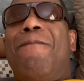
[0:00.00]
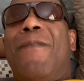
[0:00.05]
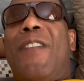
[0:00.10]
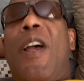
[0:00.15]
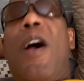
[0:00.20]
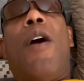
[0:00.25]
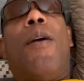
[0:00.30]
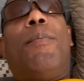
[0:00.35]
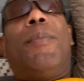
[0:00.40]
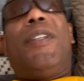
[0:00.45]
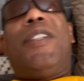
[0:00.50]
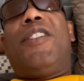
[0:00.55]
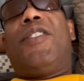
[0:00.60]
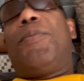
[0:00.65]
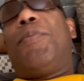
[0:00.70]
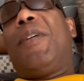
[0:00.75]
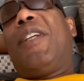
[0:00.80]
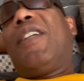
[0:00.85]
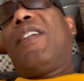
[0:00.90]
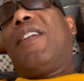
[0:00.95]
humbly
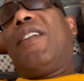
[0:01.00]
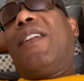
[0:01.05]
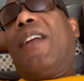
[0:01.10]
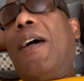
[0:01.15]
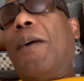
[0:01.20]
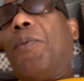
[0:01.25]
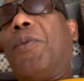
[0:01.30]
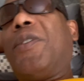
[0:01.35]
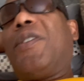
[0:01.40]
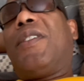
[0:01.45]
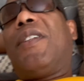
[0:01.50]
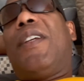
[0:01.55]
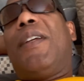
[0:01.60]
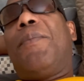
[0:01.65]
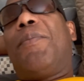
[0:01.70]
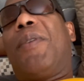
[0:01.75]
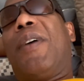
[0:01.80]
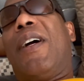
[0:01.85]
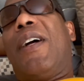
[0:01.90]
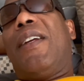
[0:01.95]
speaking, I would say
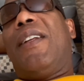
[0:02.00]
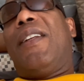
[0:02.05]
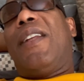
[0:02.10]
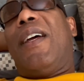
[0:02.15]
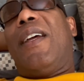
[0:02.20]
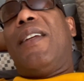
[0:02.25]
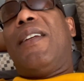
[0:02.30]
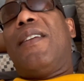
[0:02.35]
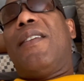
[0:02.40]
probably like